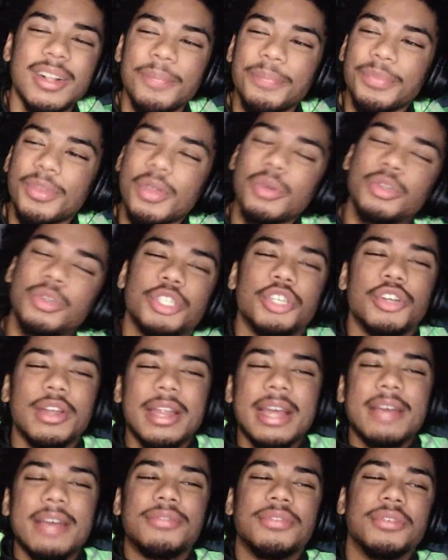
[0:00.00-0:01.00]
Go
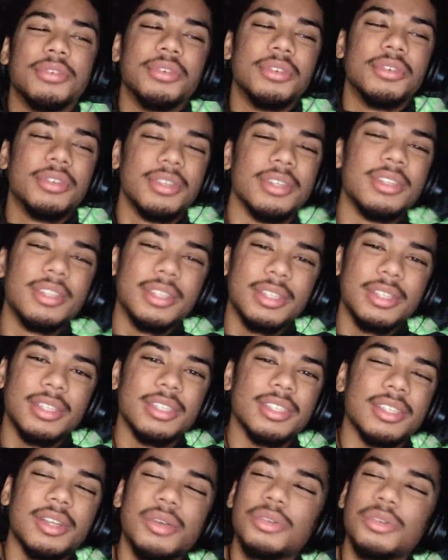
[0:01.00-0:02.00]
travel.
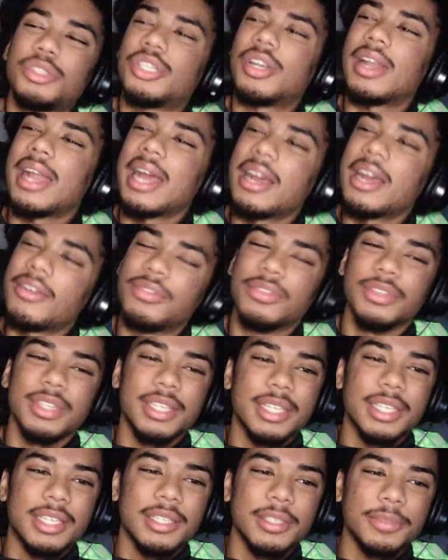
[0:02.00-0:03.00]
Go travel,
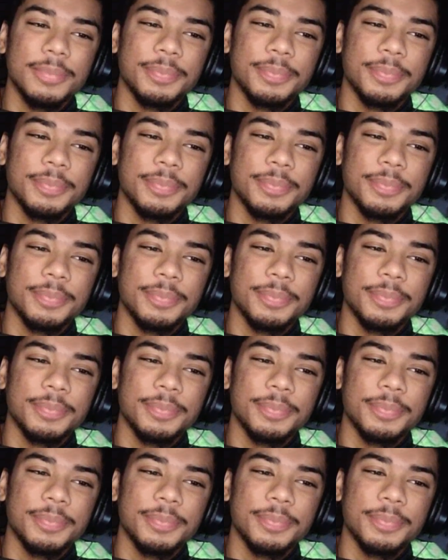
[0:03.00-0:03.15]
nigga.